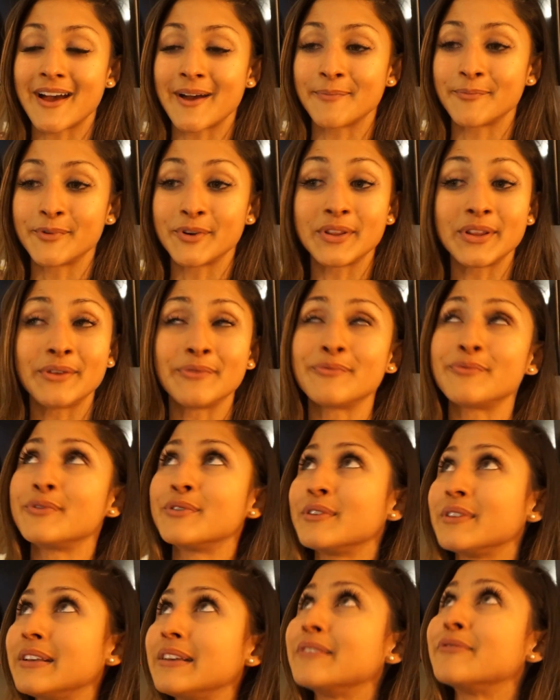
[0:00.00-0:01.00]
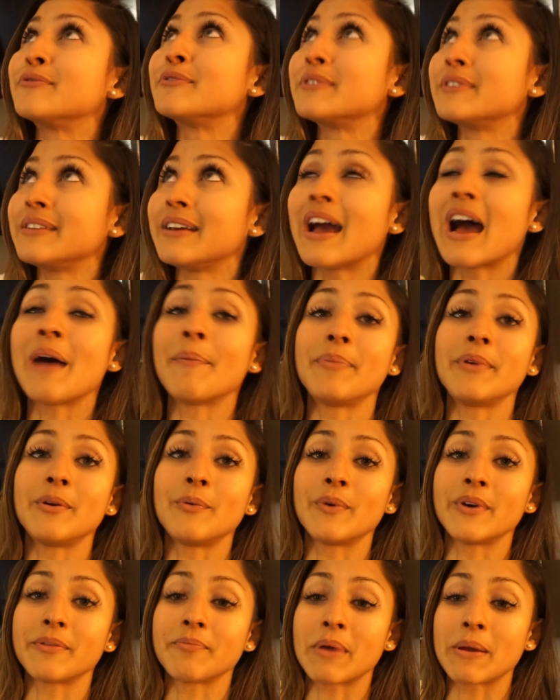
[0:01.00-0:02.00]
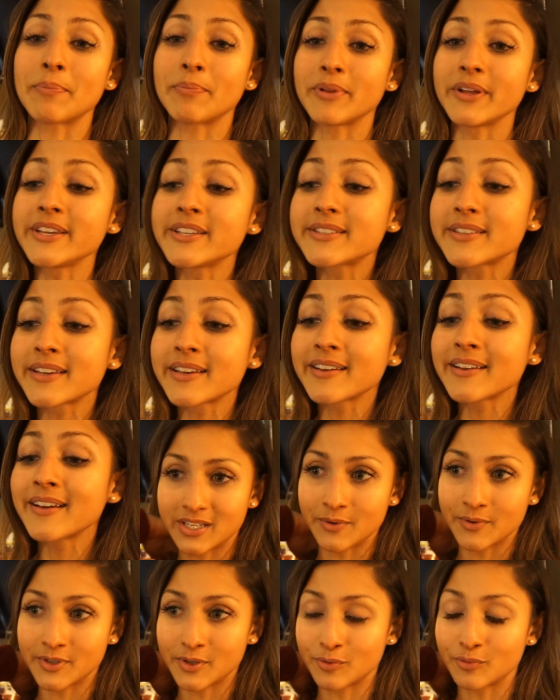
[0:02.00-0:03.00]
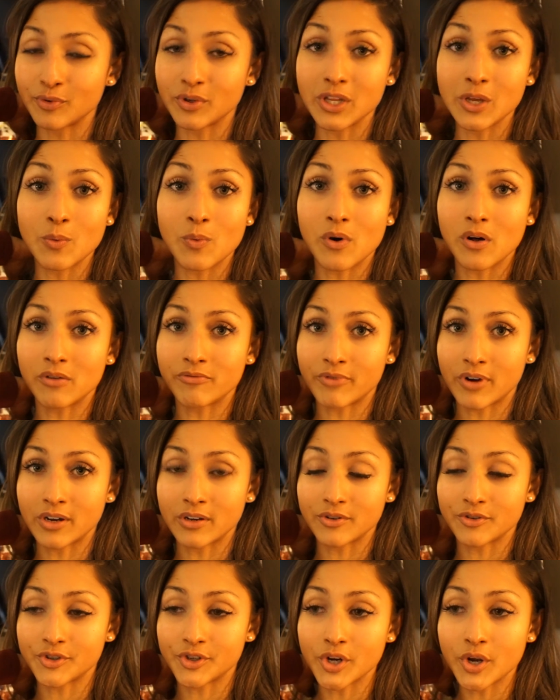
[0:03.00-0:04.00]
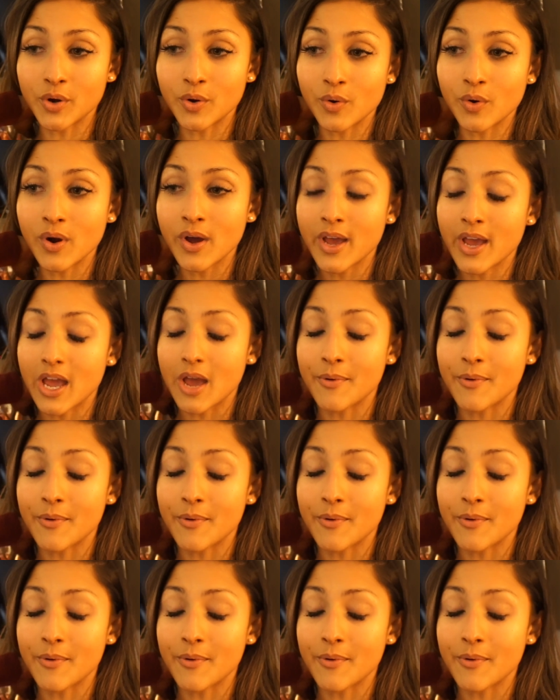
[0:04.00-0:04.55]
I'm really, really, really happy with my placing. It was a really well-run show.